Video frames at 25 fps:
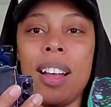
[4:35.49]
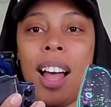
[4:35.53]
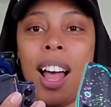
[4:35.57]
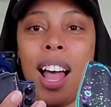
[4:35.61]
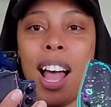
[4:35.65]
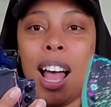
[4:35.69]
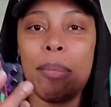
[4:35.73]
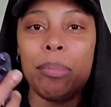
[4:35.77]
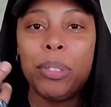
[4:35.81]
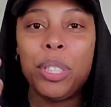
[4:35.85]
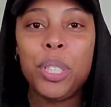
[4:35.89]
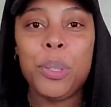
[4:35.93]

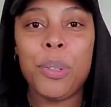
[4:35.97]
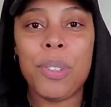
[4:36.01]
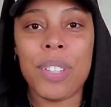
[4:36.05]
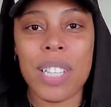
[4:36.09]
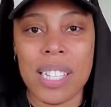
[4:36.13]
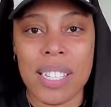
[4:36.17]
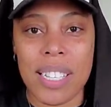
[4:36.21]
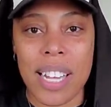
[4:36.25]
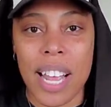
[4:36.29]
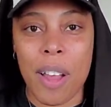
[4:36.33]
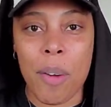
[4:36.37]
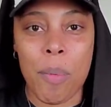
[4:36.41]
um, two of the
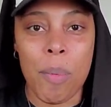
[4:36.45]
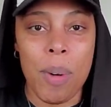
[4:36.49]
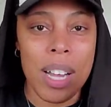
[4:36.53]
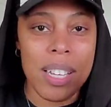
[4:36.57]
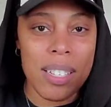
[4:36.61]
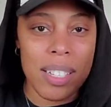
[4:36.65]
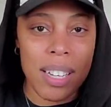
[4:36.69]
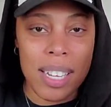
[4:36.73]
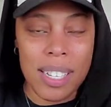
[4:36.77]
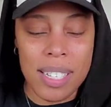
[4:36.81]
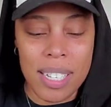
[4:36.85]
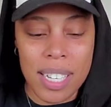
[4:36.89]
same
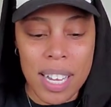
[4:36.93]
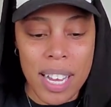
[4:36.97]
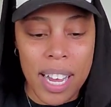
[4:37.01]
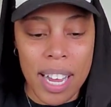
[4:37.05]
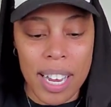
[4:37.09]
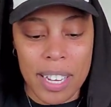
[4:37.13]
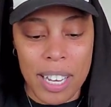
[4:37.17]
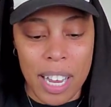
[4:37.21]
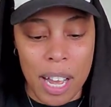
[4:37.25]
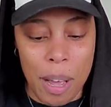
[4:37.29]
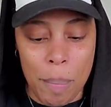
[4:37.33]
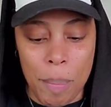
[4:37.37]
ones because he
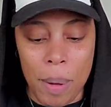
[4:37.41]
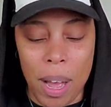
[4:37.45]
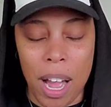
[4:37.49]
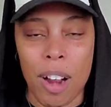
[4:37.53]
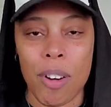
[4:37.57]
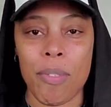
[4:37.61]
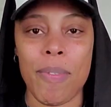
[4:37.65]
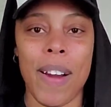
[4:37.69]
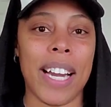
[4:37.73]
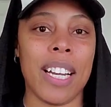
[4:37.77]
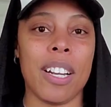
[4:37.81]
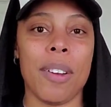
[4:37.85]
ended up uh,
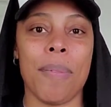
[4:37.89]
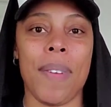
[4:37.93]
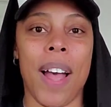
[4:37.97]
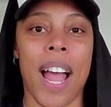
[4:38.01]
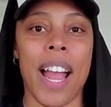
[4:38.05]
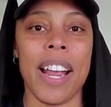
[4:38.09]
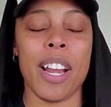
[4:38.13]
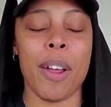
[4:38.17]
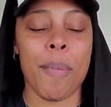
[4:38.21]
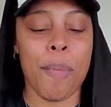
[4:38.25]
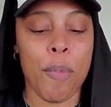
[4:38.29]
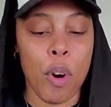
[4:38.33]

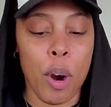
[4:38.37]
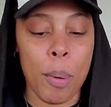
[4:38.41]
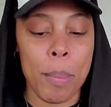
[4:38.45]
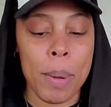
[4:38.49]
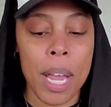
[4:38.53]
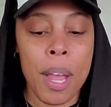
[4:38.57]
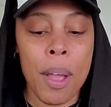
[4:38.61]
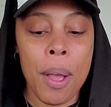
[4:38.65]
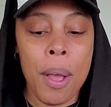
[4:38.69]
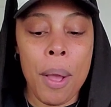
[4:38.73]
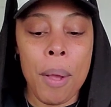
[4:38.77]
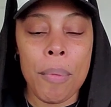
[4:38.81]
rectifying it for me.